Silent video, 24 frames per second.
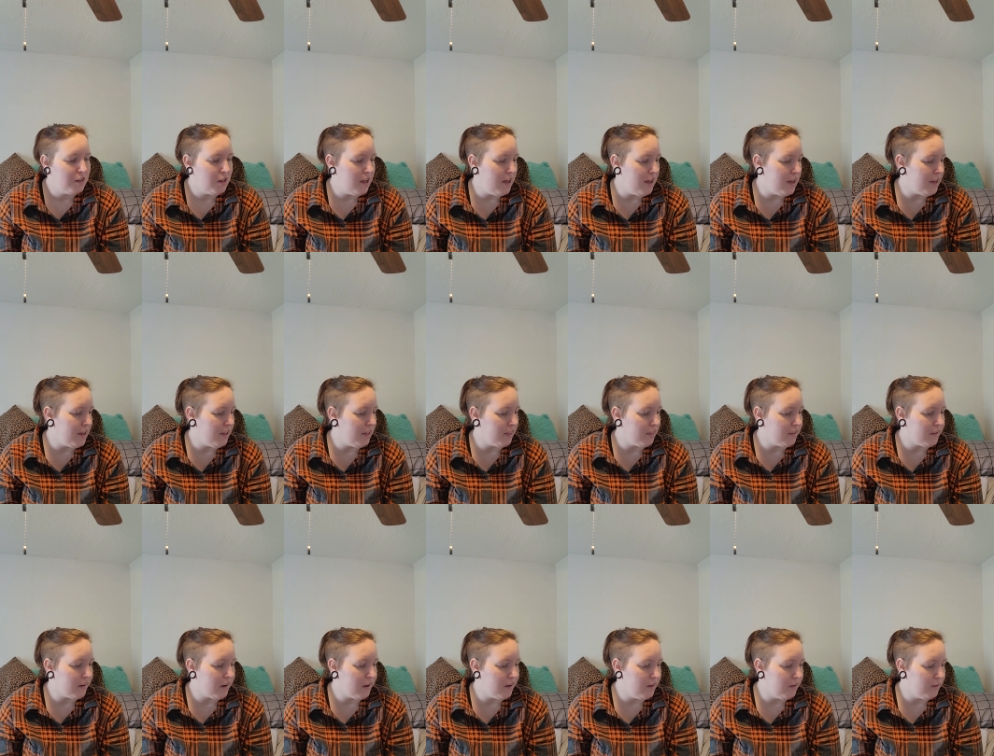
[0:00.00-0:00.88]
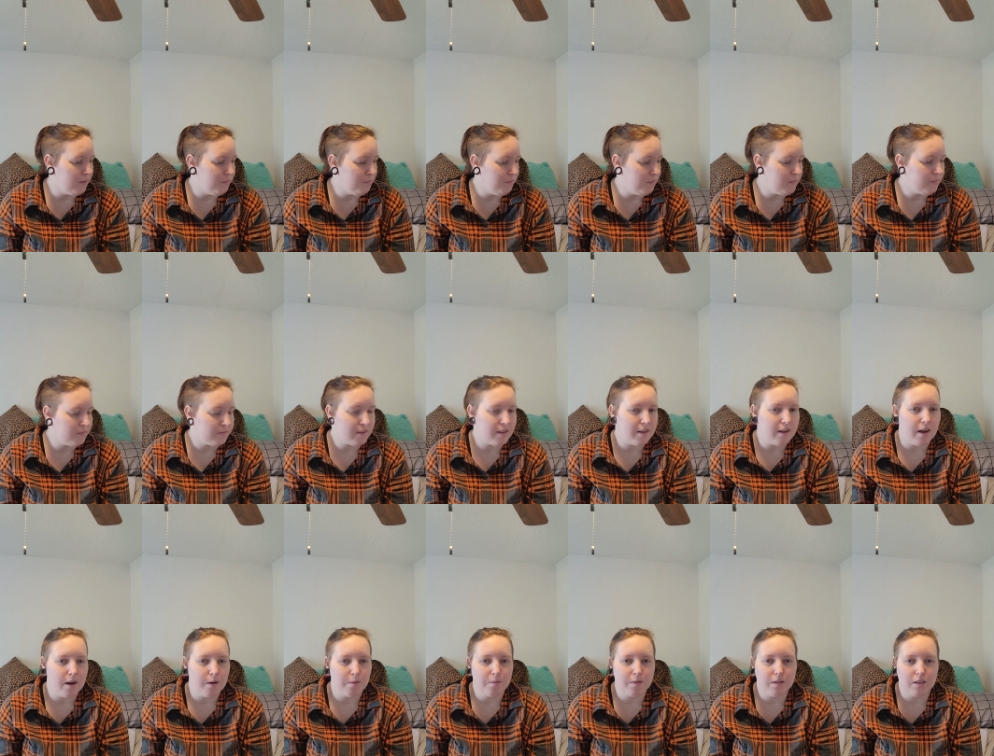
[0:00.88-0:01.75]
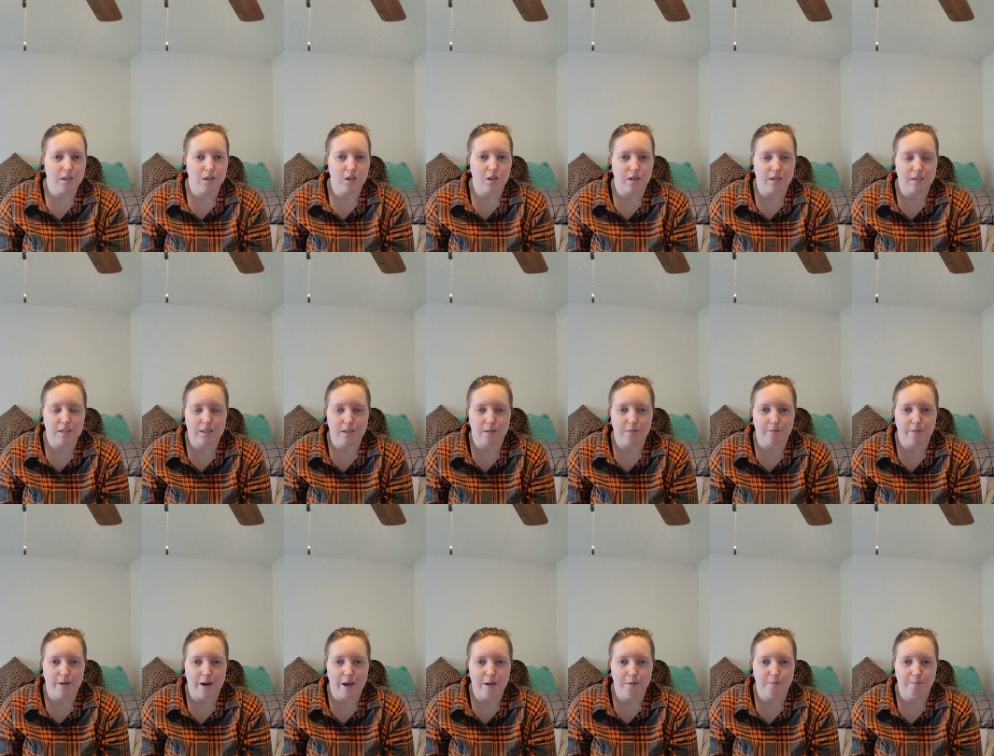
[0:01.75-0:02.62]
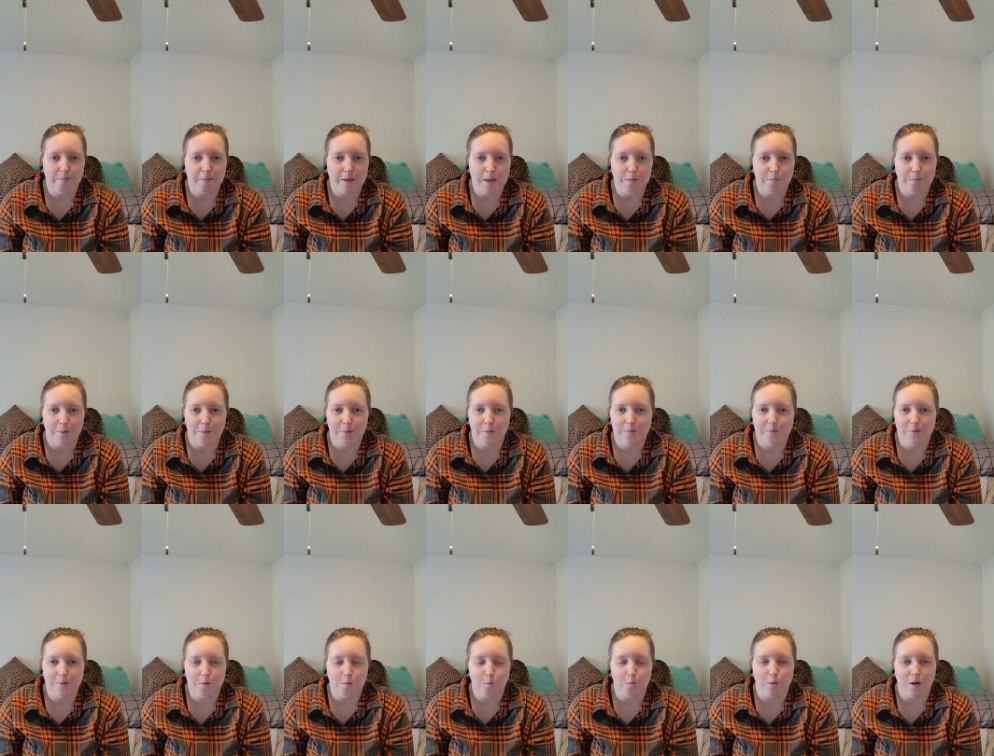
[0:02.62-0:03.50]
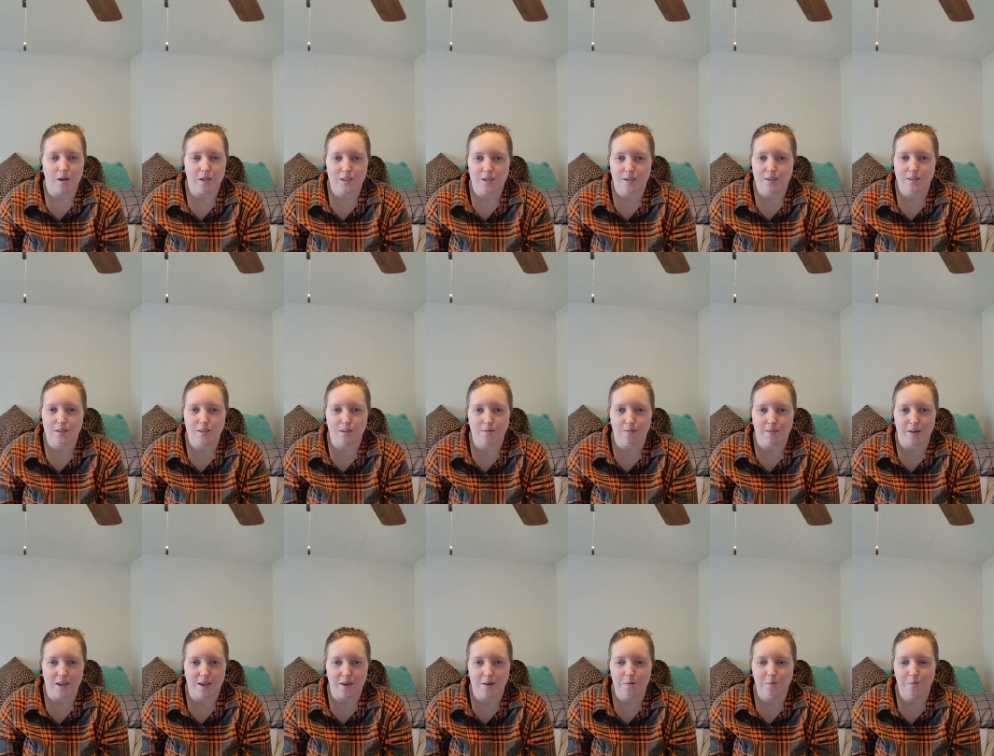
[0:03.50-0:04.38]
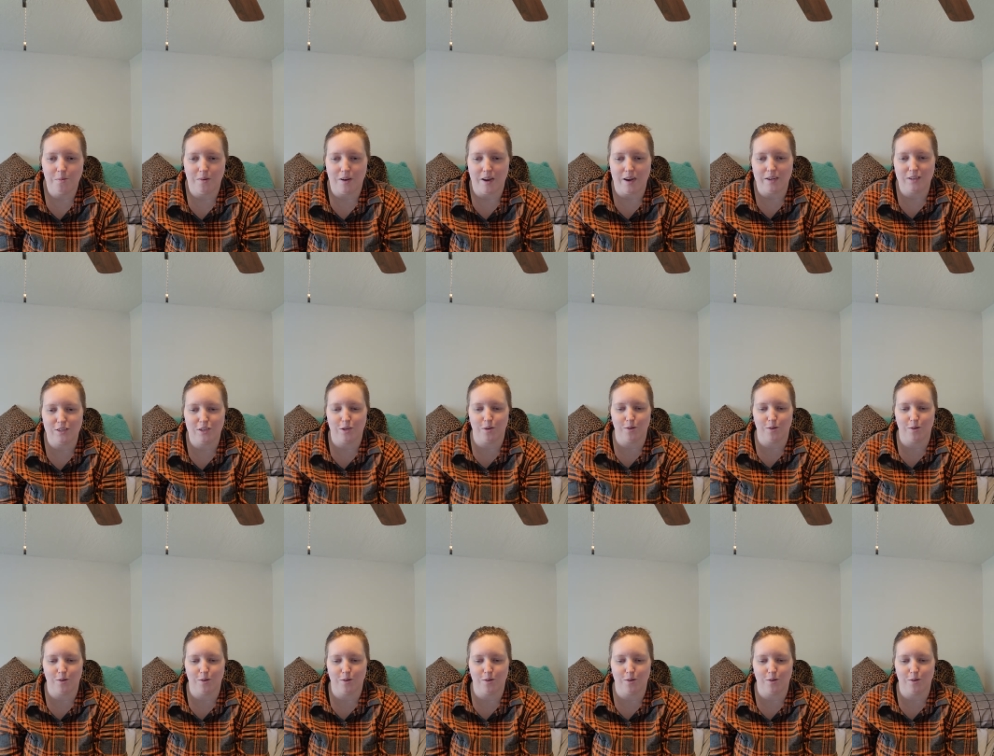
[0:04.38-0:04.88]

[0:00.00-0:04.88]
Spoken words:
And I really trust the 5 people who watch this video not to